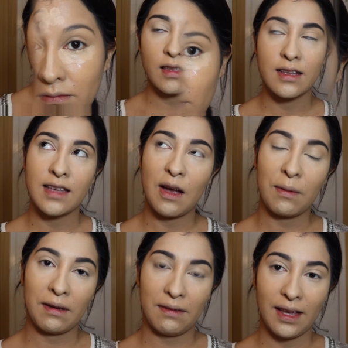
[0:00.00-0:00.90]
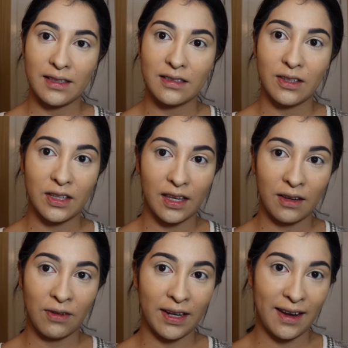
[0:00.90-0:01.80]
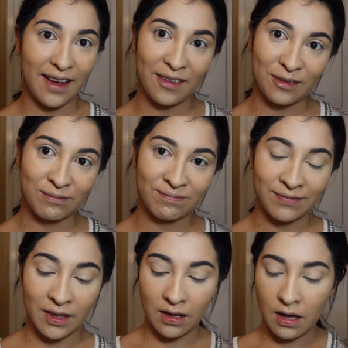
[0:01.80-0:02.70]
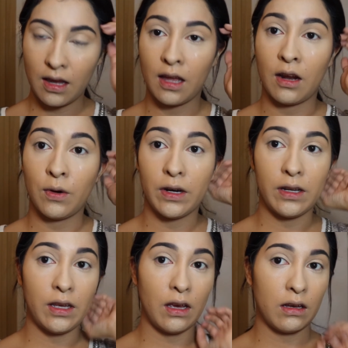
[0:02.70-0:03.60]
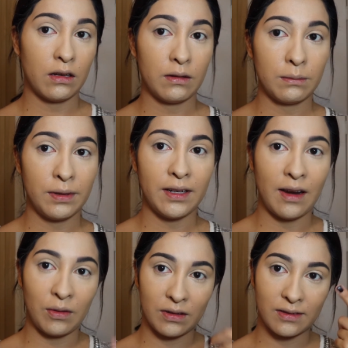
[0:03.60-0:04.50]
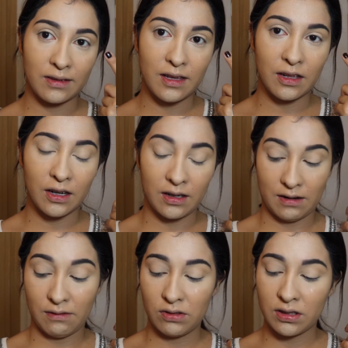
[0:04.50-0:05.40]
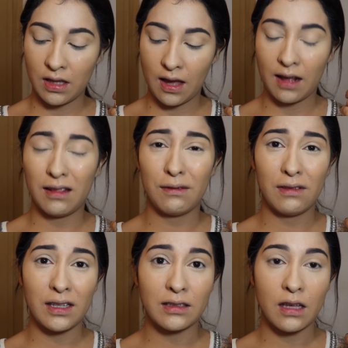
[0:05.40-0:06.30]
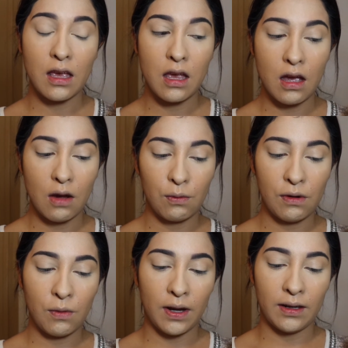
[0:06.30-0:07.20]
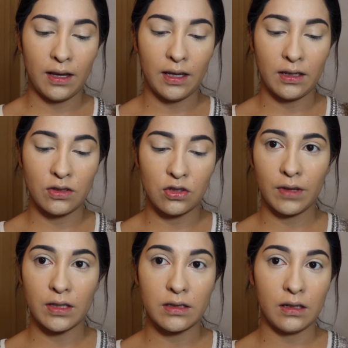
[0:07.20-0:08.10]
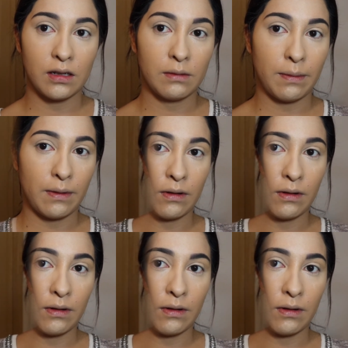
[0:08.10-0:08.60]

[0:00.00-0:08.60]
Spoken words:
This is how my face is looking right now, and I already planned out the concealer, and I love this Rewind Age concealer.